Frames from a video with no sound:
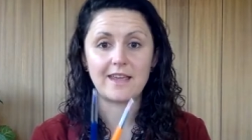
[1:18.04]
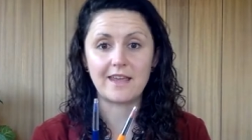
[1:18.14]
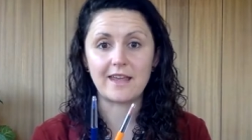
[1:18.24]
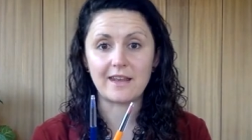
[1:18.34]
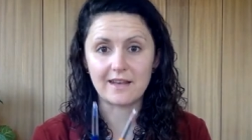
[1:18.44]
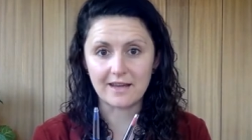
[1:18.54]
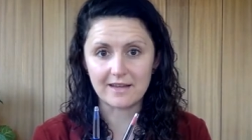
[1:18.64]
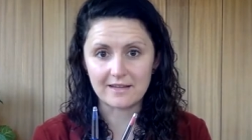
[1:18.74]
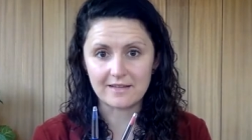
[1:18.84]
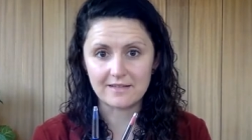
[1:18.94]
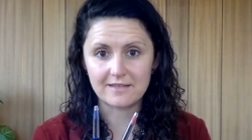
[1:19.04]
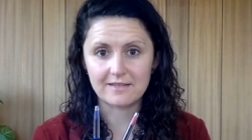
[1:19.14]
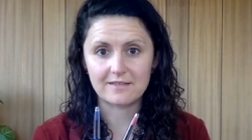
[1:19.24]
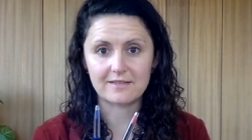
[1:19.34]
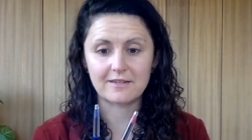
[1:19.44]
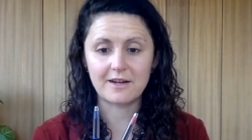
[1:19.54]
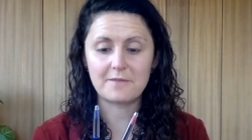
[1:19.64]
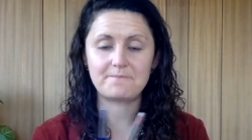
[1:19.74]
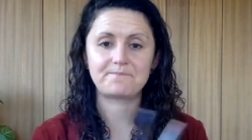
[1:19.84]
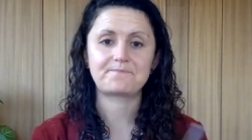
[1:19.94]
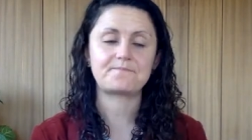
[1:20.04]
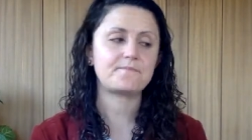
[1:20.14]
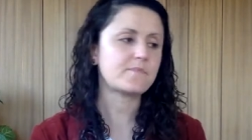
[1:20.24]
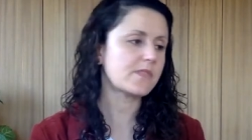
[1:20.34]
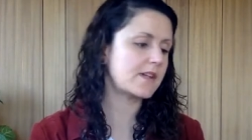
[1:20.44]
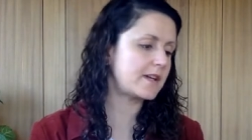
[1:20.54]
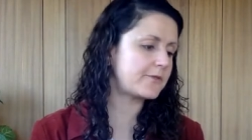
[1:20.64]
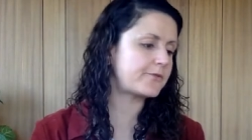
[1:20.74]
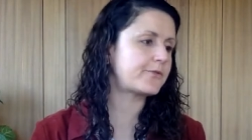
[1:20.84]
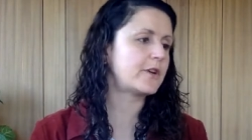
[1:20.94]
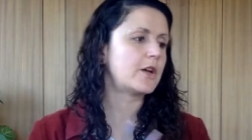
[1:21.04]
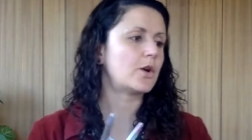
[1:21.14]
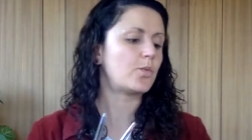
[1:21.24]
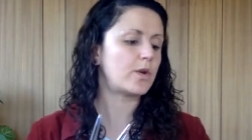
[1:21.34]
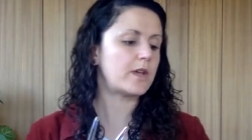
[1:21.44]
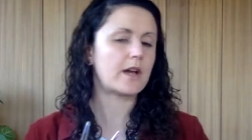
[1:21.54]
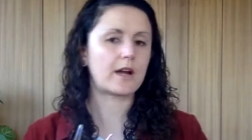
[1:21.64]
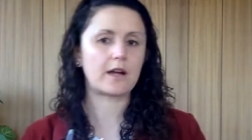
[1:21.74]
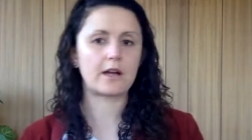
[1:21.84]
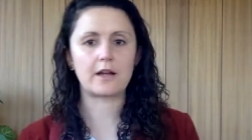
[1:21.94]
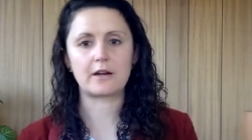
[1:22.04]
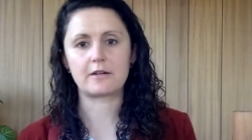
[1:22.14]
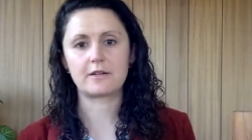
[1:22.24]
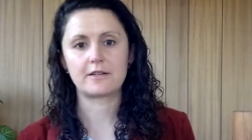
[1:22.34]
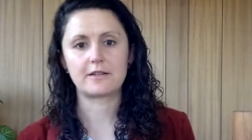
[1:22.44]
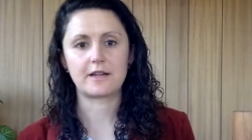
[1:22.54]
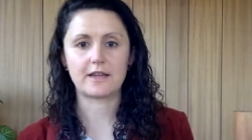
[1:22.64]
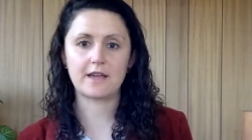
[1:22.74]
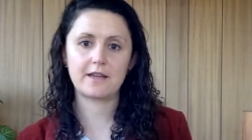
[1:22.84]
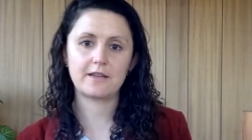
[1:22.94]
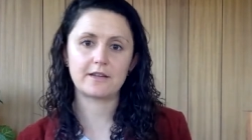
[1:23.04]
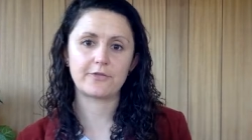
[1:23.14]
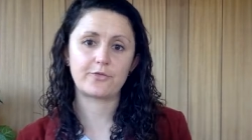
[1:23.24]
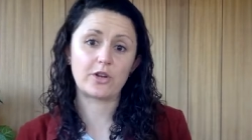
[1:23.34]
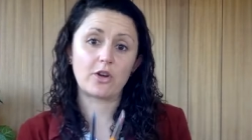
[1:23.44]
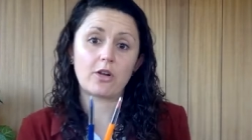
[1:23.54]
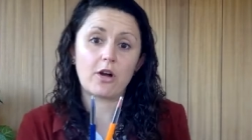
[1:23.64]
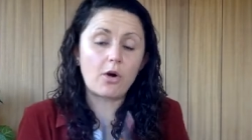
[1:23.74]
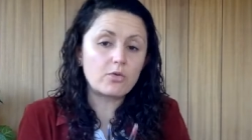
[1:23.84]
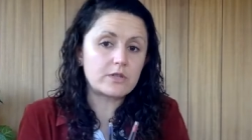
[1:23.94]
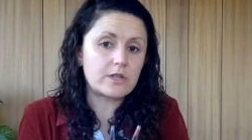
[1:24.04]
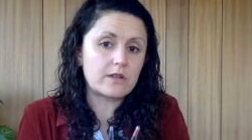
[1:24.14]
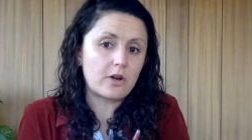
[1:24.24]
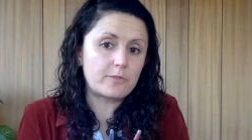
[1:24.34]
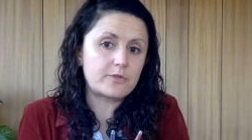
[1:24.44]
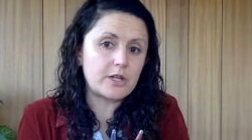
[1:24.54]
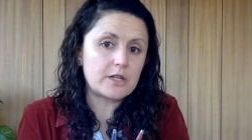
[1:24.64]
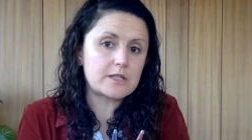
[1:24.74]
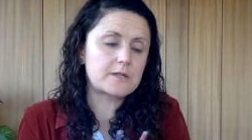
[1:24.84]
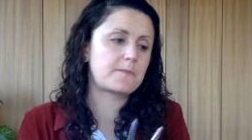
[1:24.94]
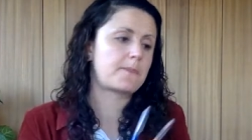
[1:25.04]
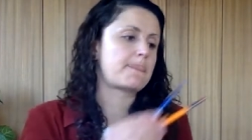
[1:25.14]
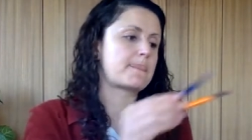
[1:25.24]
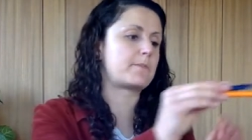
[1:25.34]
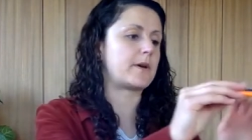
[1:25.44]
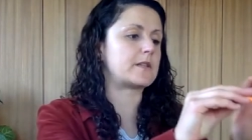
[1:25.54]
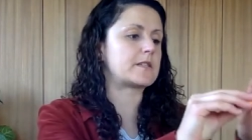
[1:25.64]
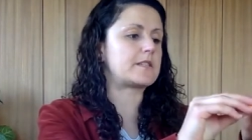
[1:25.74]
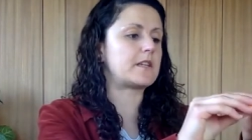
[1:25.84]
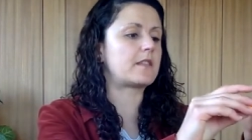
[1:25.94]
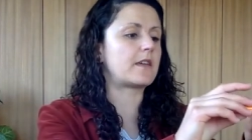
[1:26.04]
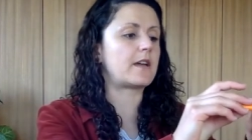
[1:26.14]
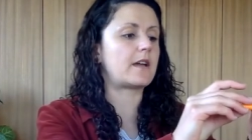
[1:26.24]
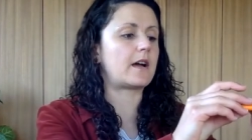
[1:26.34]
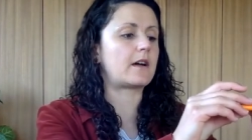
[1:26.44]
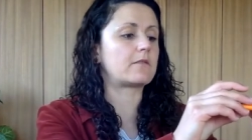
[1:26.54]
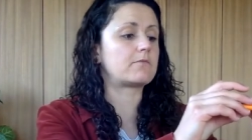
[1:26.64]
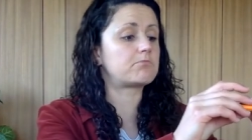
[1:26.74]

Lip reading: ēnei, all right? If we are, again, if we're not holding the object, but instead they are,